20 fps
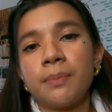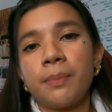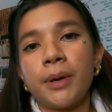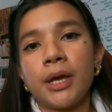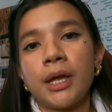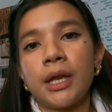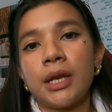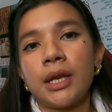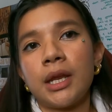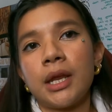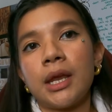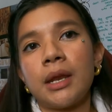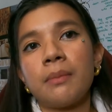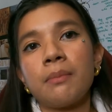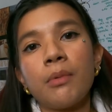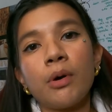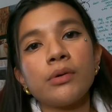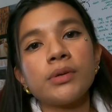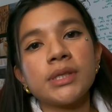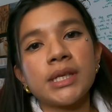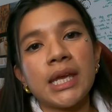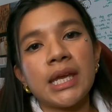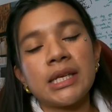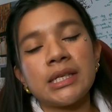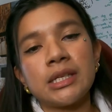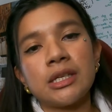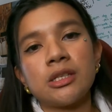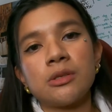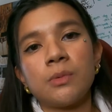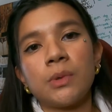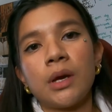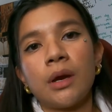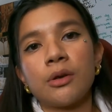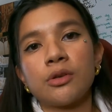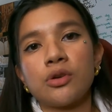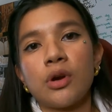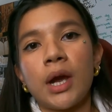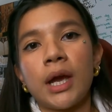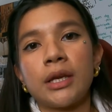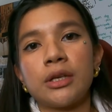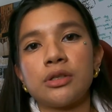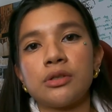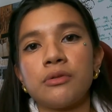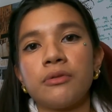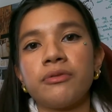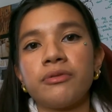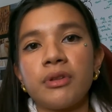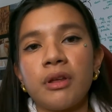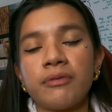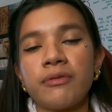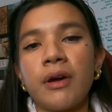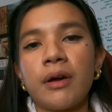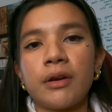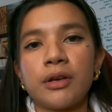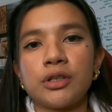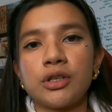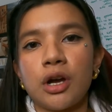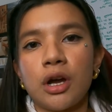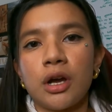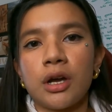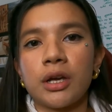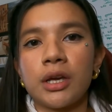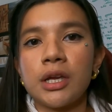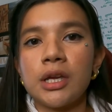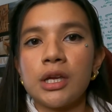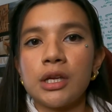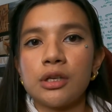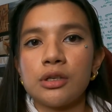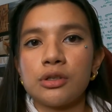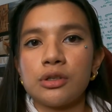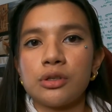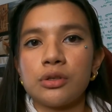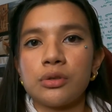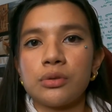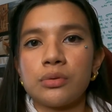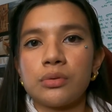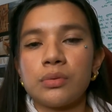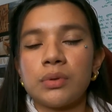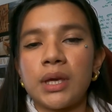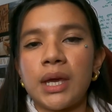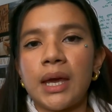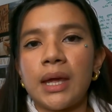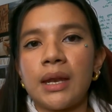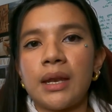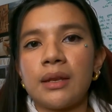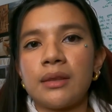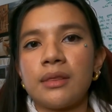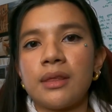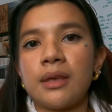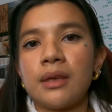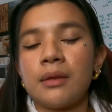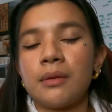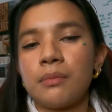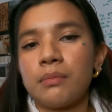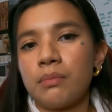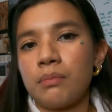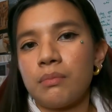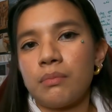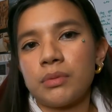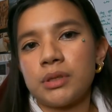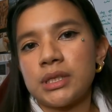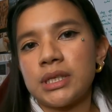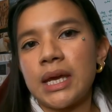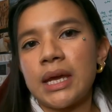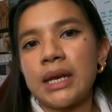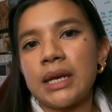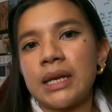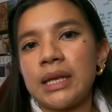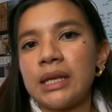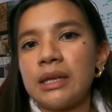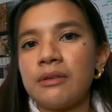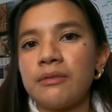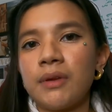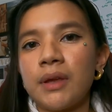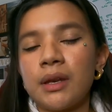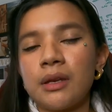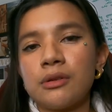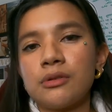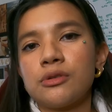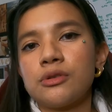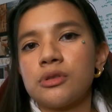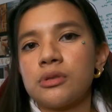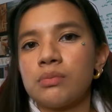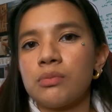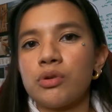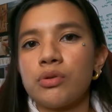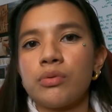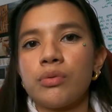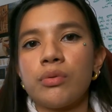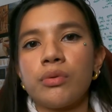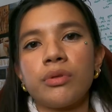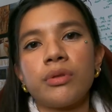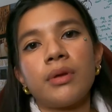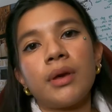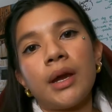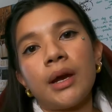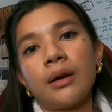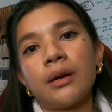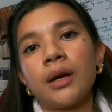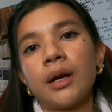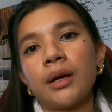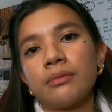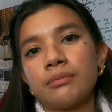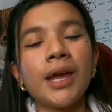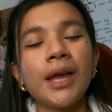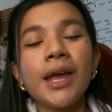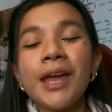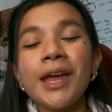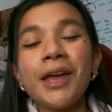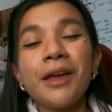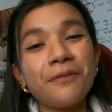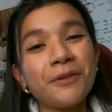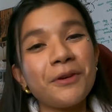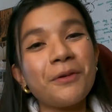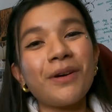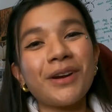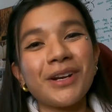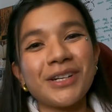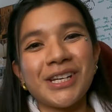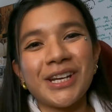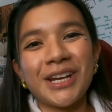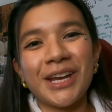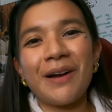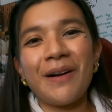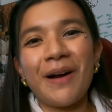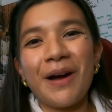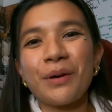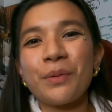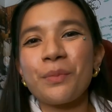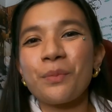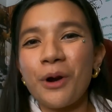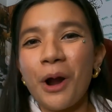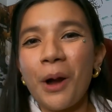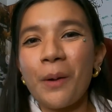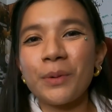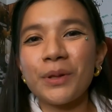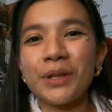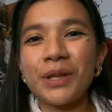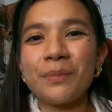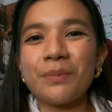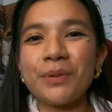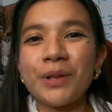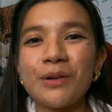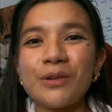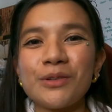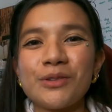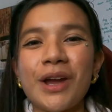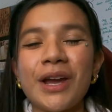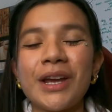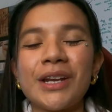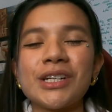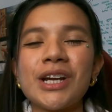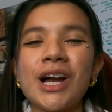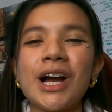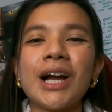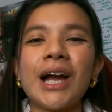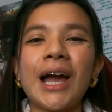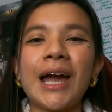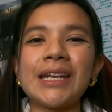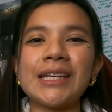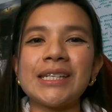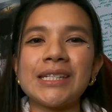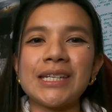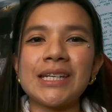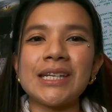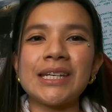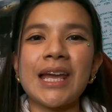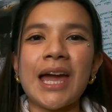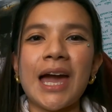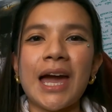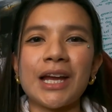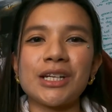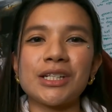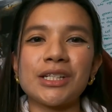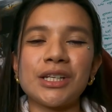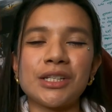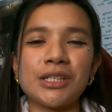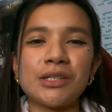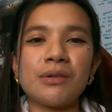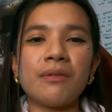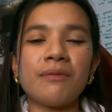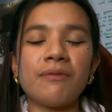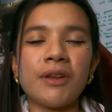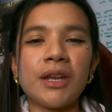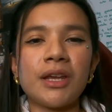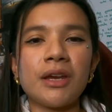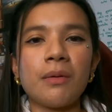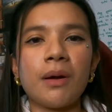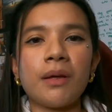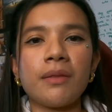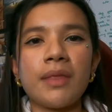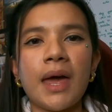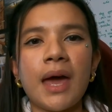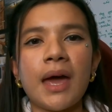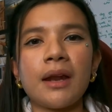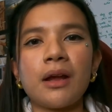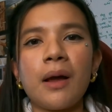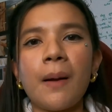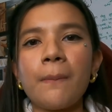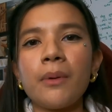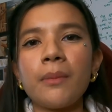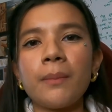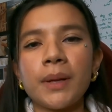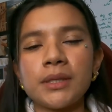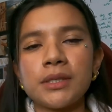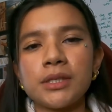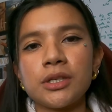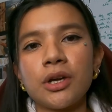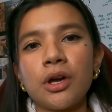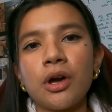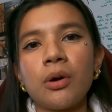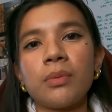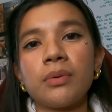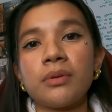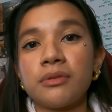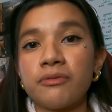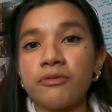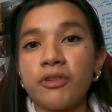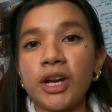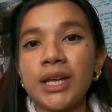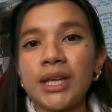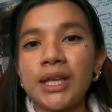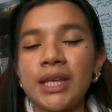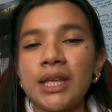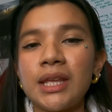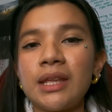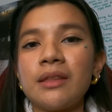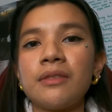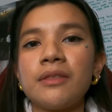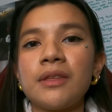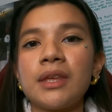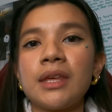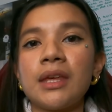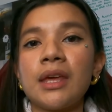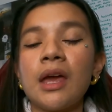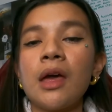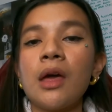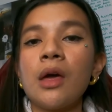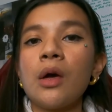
but in most cases we are trying to fluff out a dog to get an even, smooth haircut. If you want to check out how to properly blow dry a dog, I did actually do a video on that a couple months ago with Frankie, the